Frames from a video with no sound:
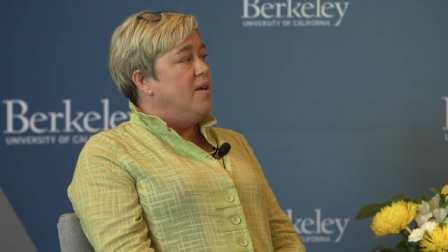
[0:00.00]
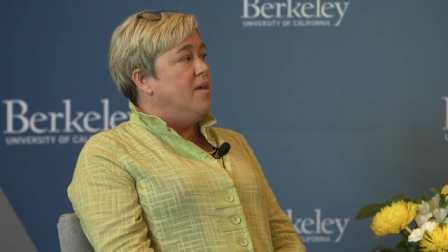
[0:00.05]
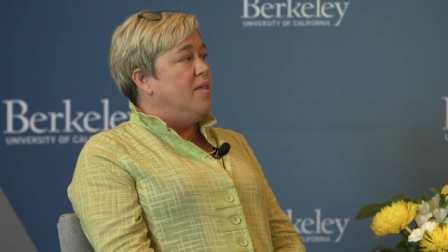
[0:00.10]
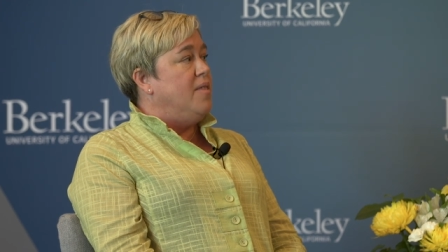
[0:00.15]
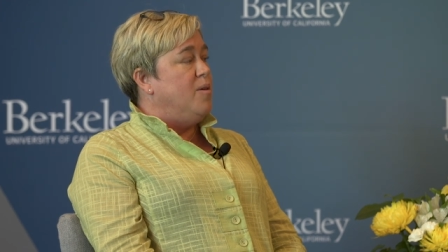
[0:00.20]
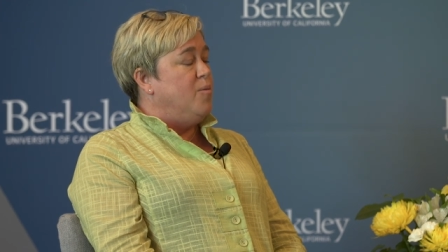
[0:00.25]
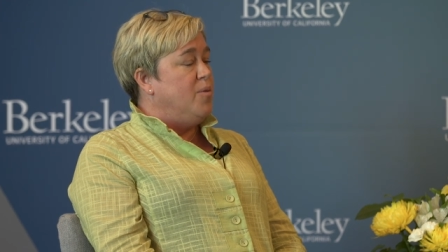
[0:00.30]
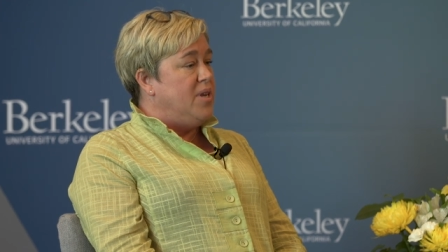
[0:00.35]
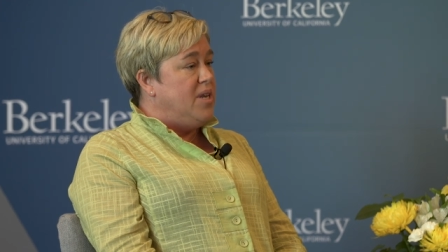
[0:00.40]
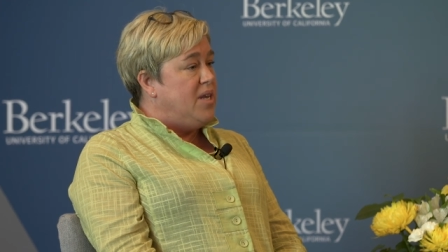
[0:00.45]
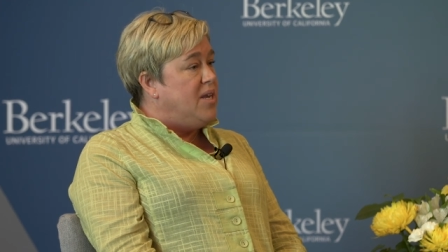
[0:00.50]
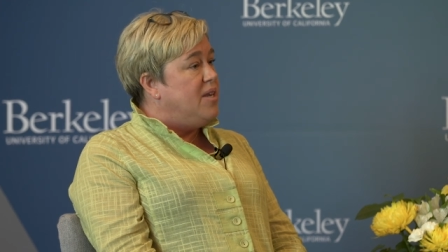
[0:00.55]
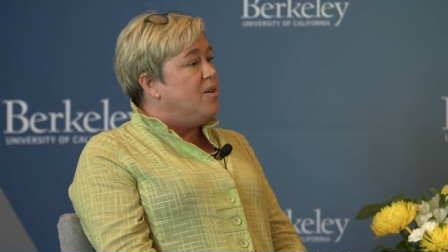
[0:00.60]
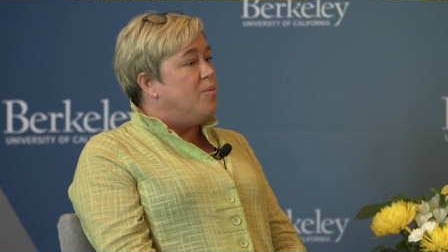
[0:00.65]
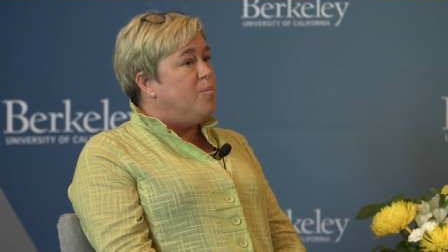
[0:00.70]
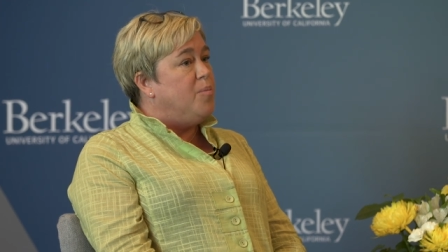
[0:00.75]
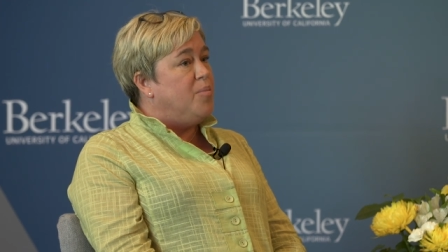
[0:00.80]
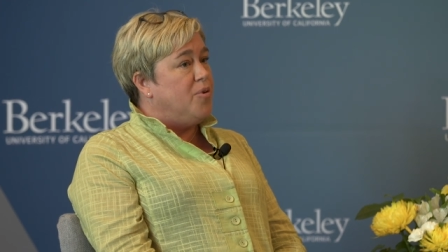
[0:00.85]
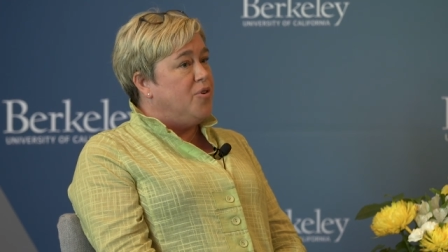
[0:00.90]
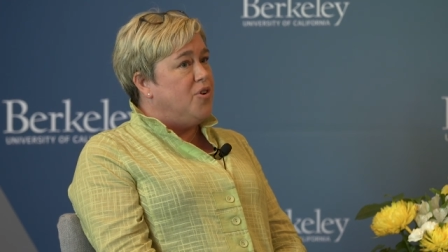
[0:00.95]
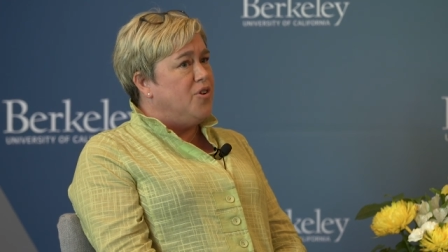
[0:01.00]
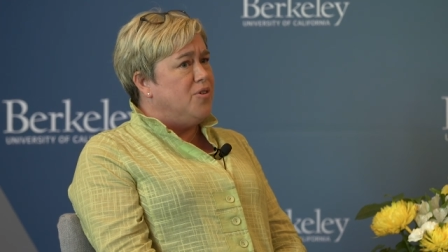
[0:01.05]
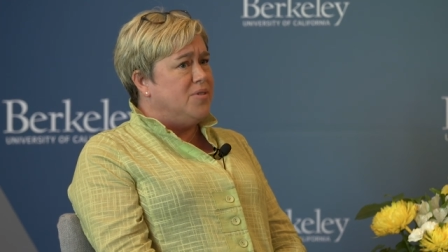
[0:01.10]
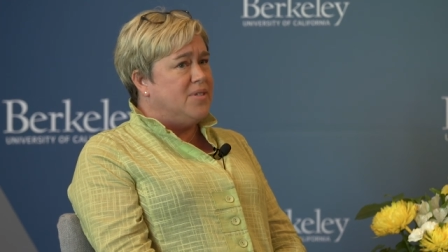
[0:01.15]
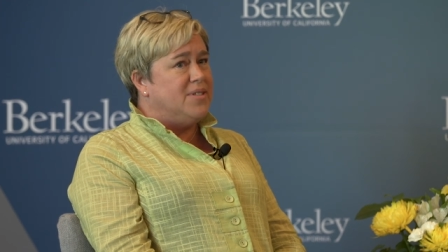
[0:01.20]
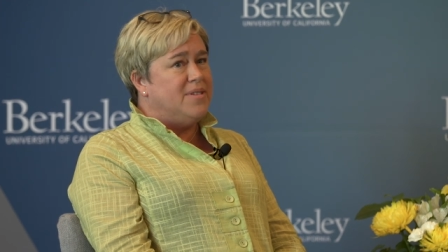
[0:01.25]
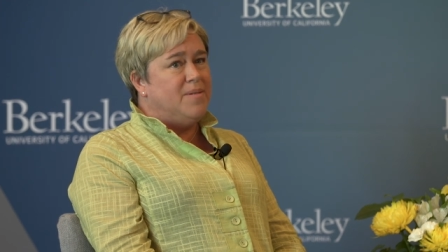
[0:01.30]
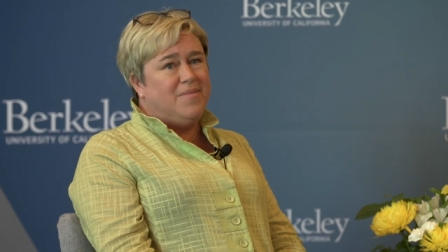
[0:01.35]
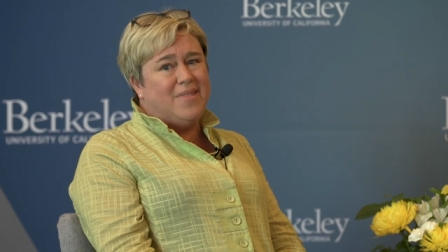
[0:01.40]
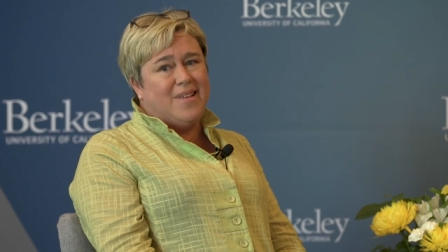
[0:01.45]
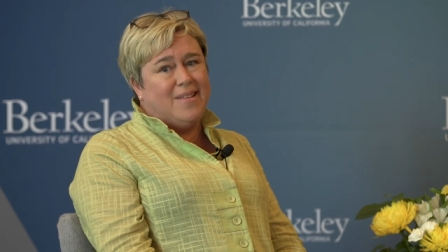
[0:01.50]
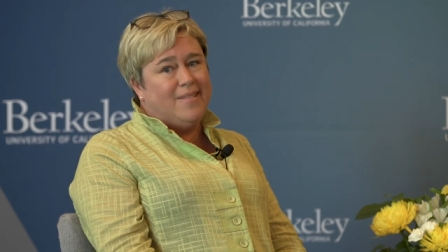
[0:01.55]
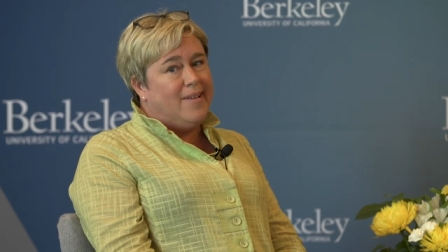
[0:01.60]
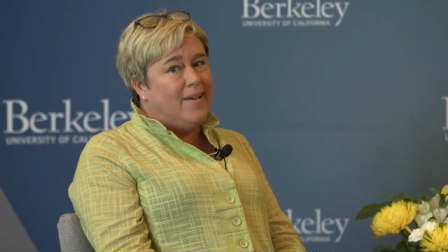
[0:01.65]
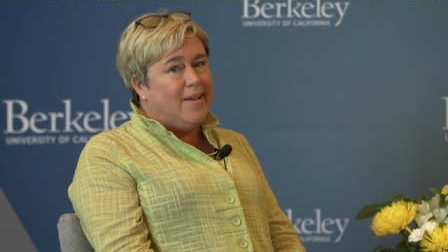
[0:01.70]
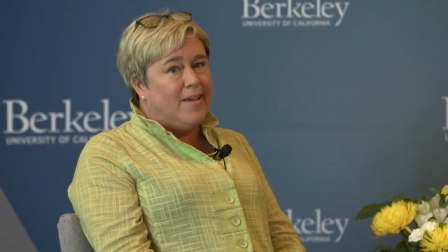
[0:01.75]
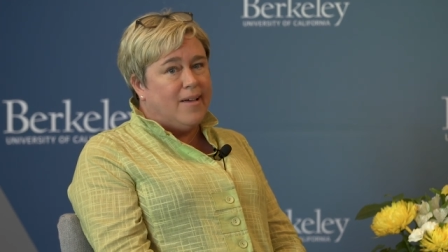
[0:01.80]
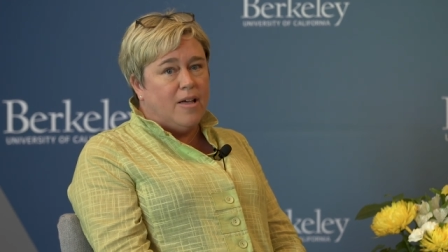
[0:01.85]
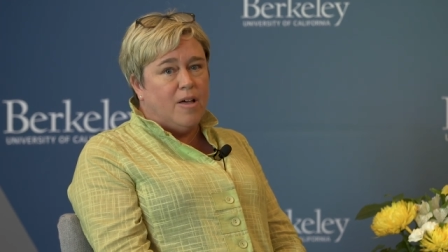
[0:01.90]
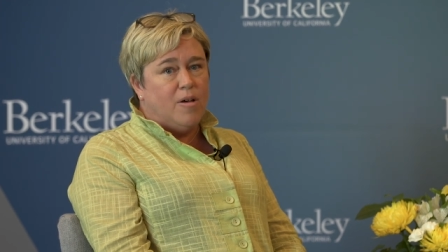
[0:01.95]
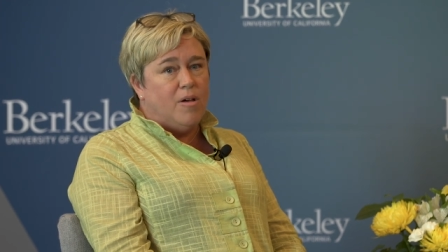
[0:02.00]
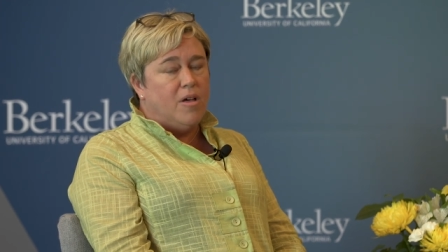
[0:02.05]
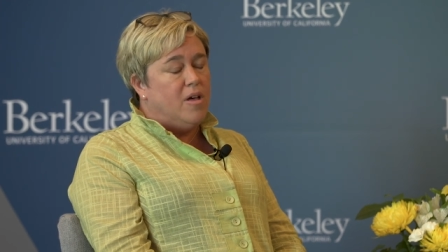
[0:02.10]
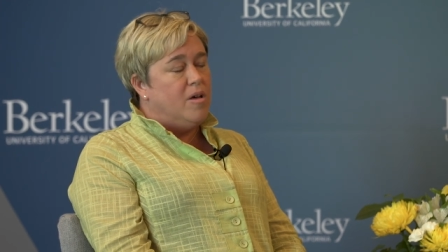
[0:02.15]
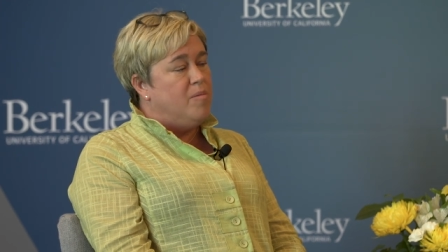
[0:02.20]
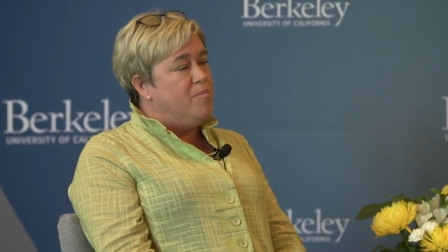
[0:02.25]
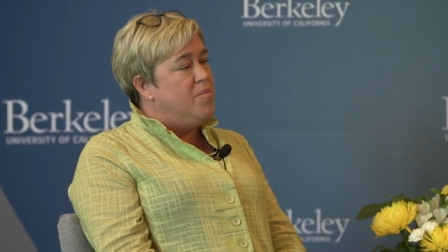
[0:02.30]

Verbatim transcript: and that we need to produce something like a, a